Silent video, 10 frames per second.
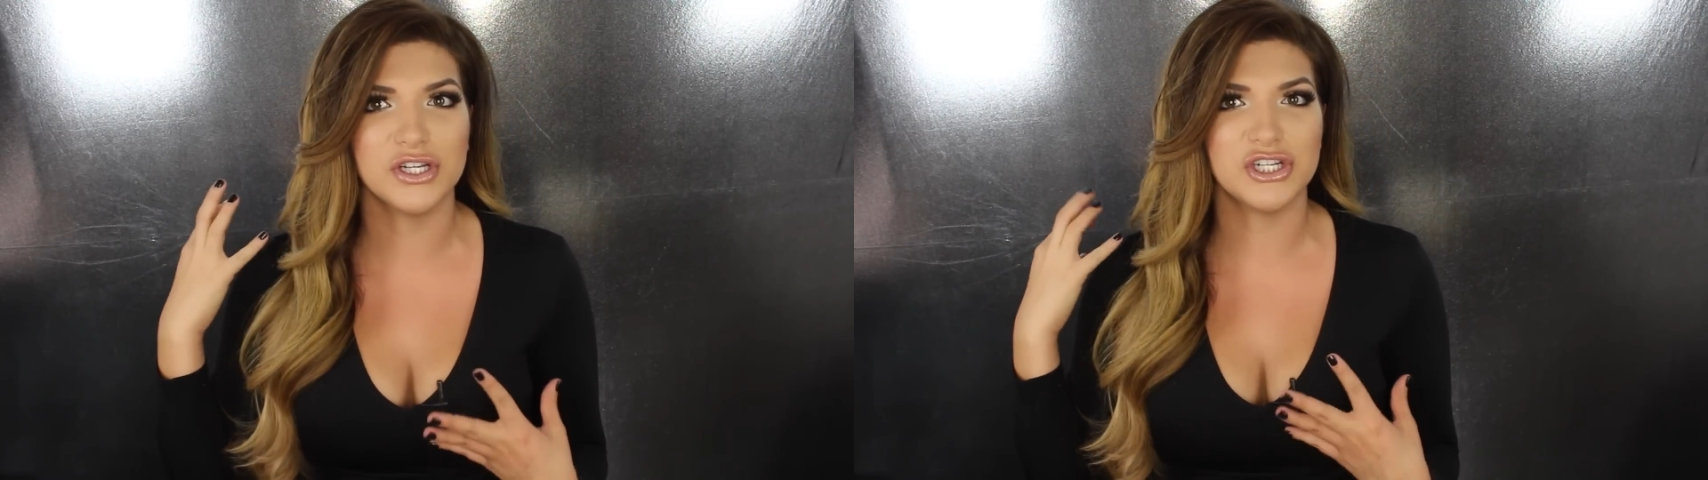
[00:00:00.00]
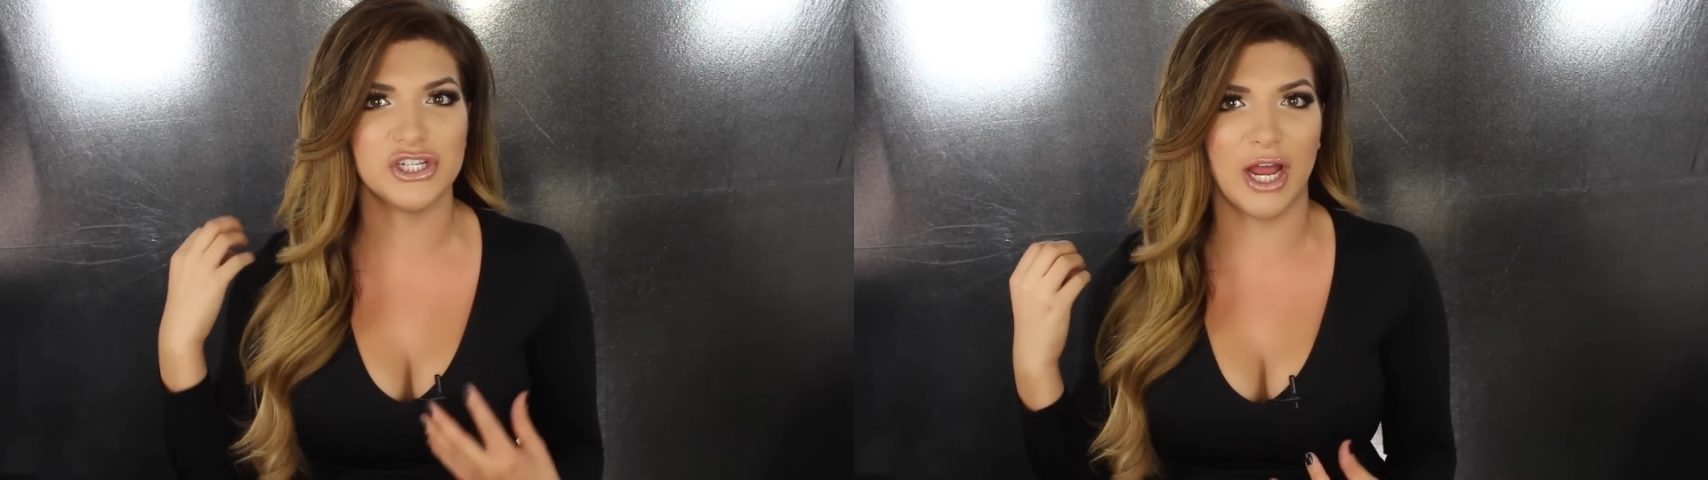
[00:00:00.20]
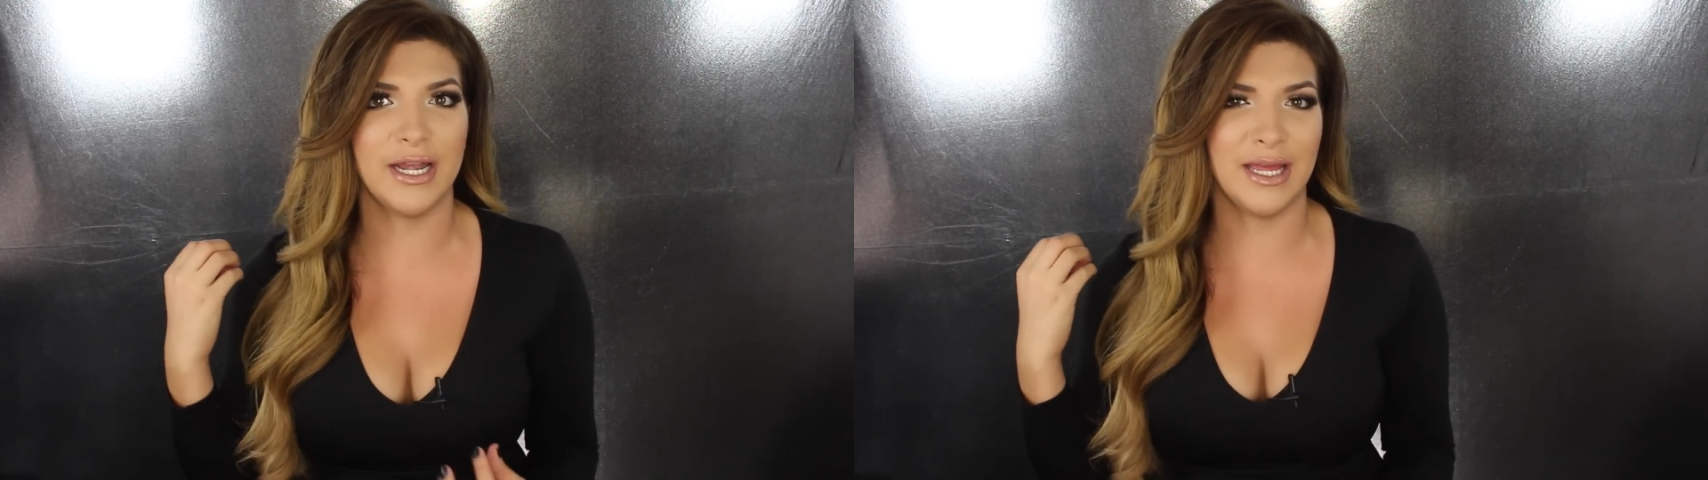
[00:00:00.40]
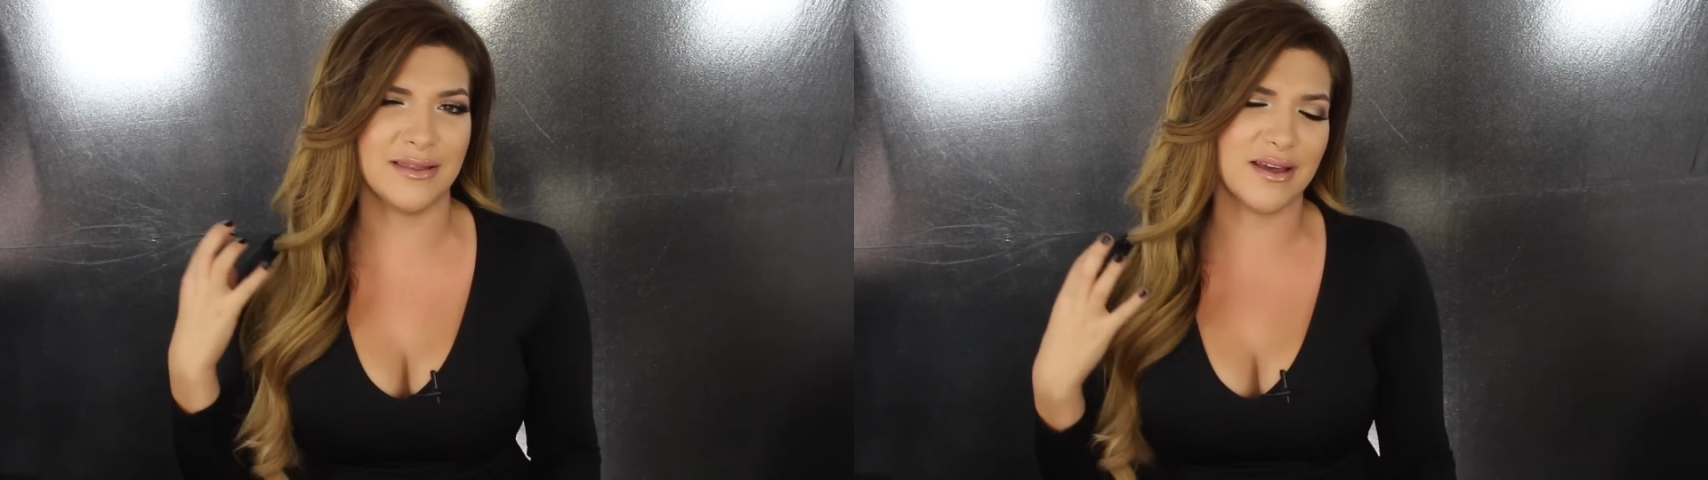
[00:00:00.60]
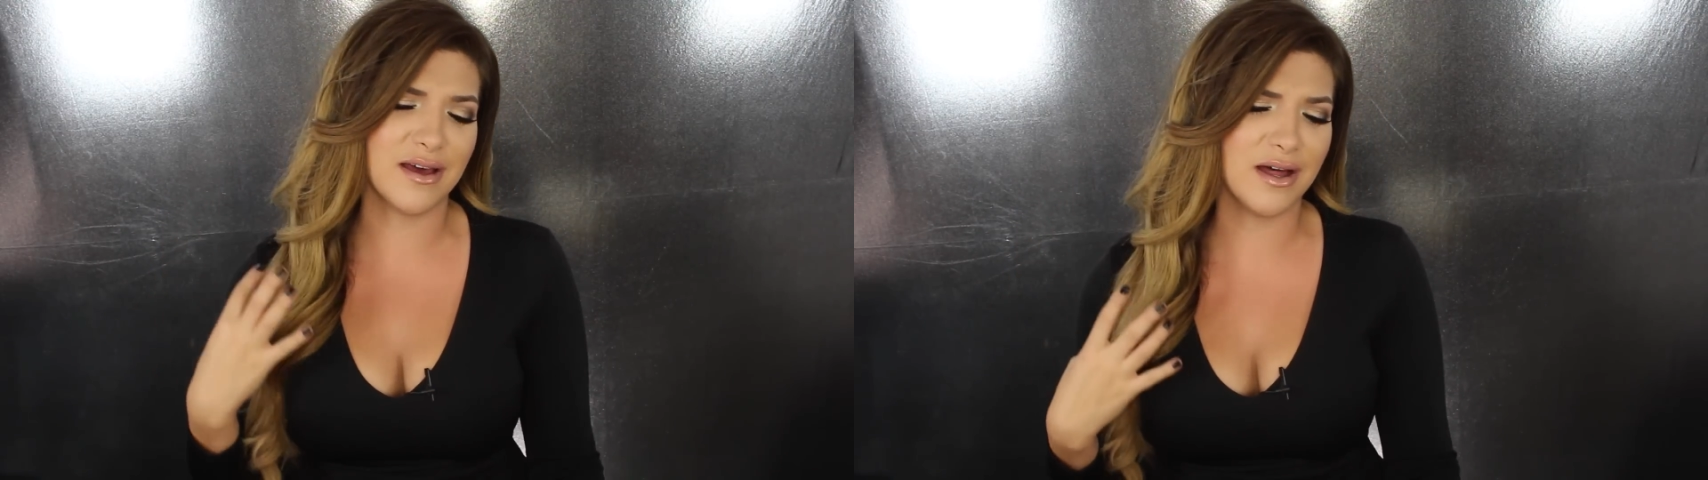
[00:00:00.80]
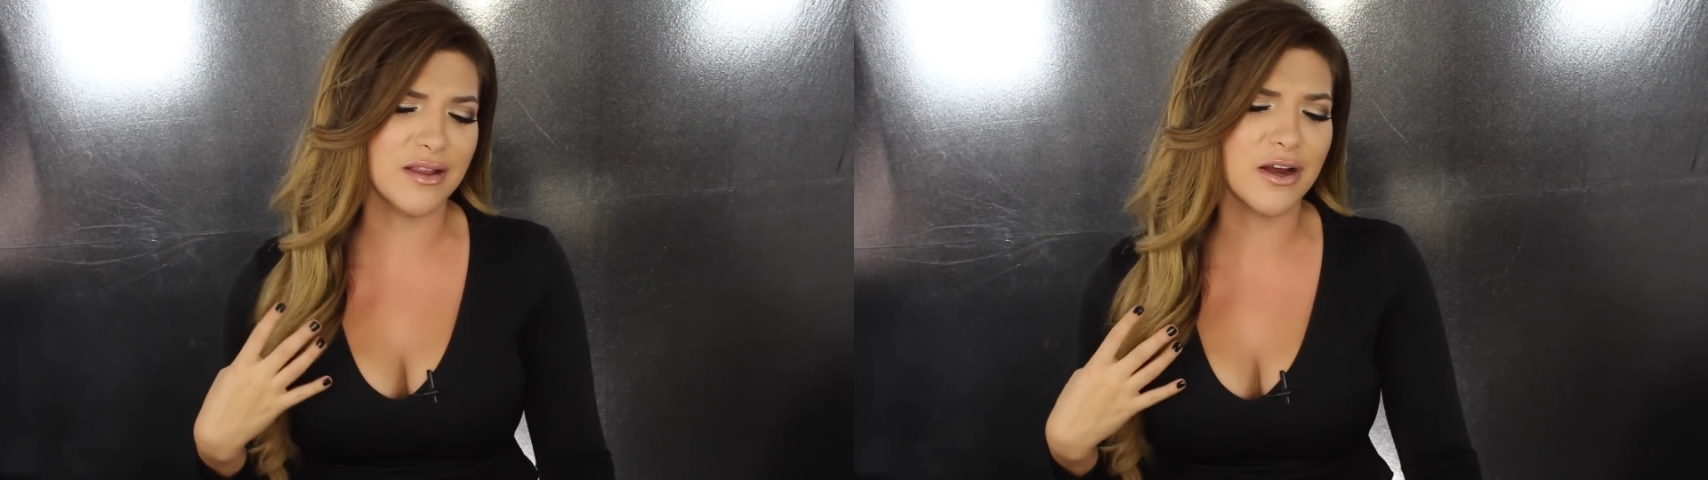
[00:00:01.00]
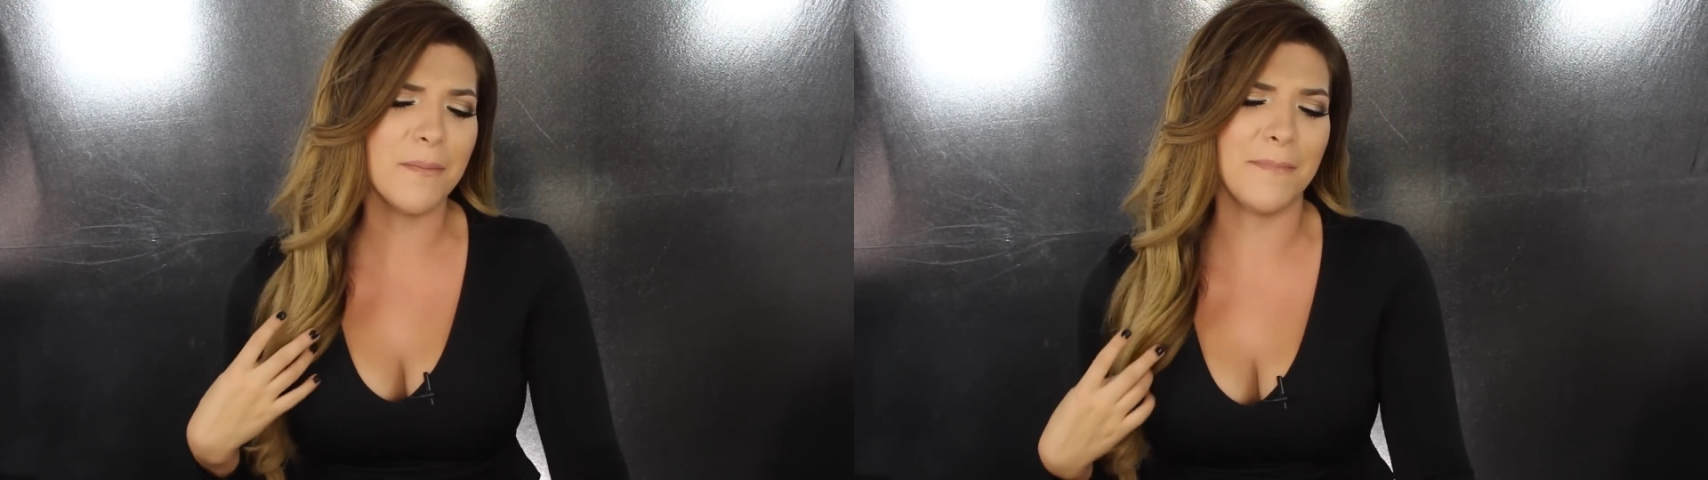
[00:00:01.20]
shiny and the color